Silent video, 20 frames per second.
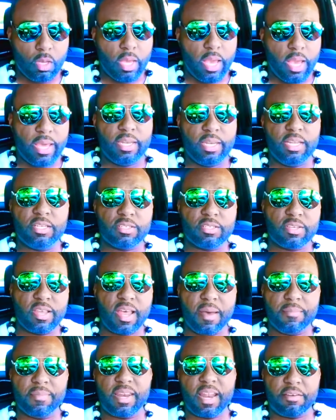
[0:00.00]
And each
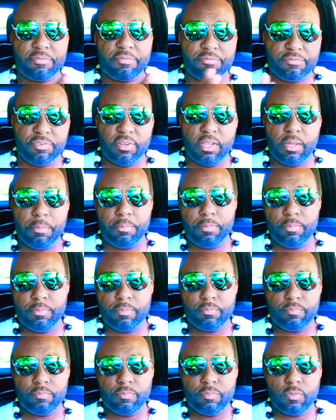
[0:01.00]
time that I flip
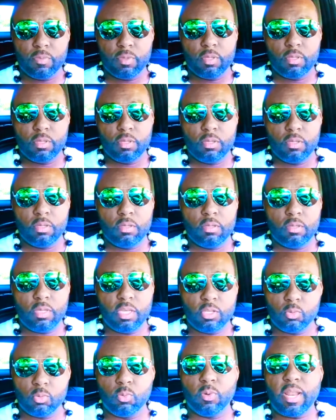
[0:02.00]

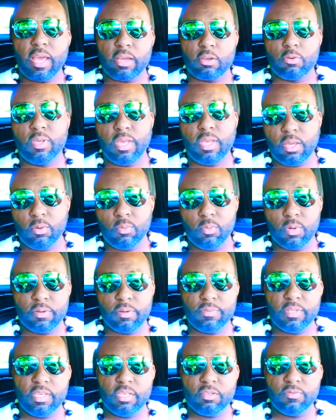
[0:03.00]
is when I create one of
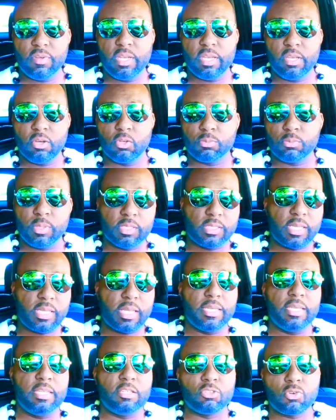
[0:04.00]
these videos, because I
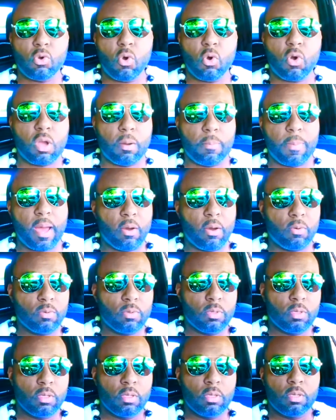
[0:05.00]
need to talk about
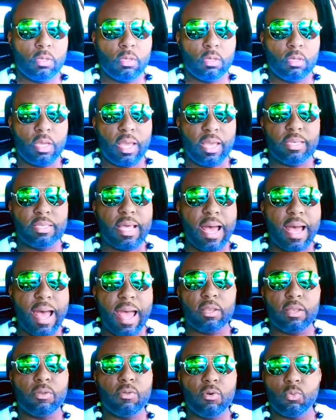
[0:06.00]
and
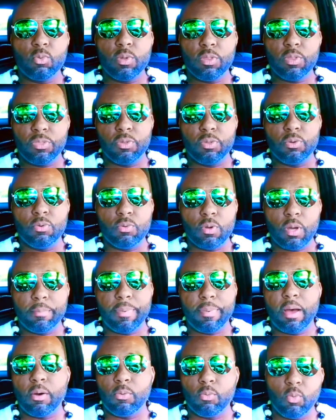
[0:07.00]
dialogue with you
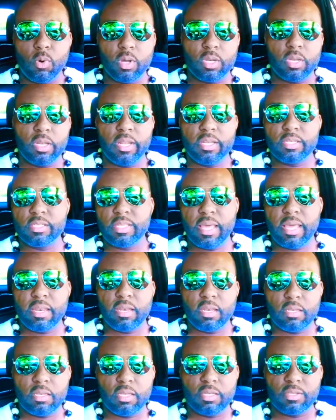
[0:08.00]
about what it is that
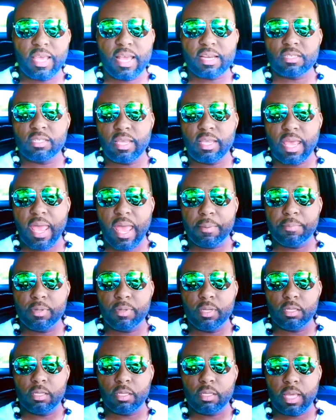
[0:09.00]
is actually
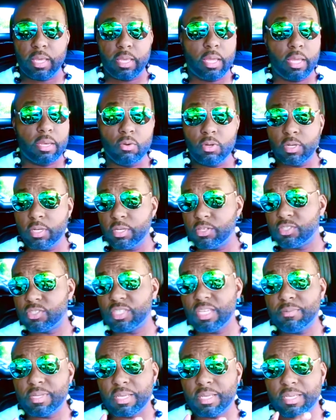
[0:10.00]
happening. Like, I know that it
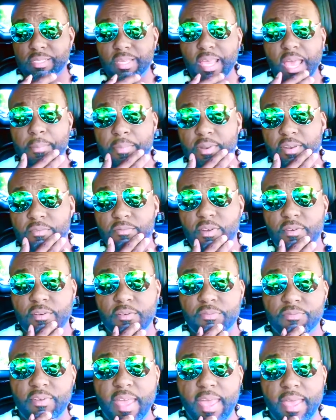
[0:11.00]
seems like it's happening very
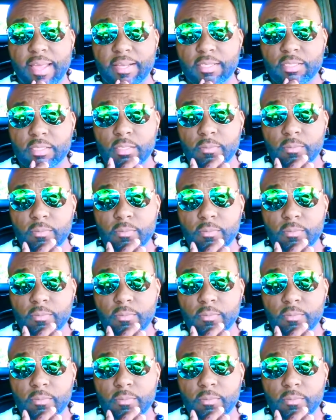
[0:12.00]
fast.